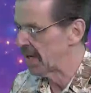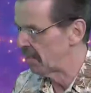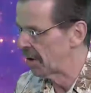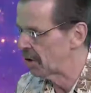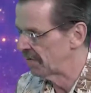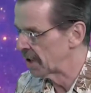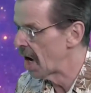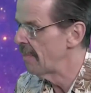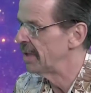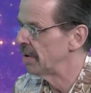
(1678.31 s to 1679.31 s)
relatively
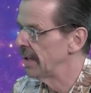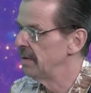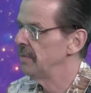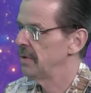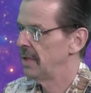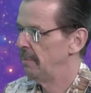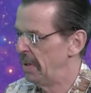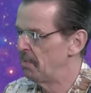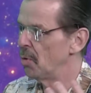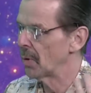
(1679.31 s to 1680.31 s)
common,
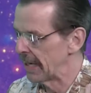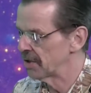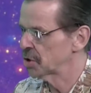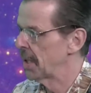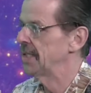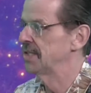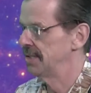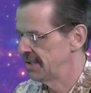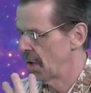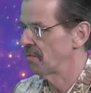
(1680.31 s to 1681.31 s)
people will get to trust
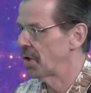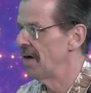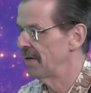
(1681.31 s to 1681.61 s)
self-driving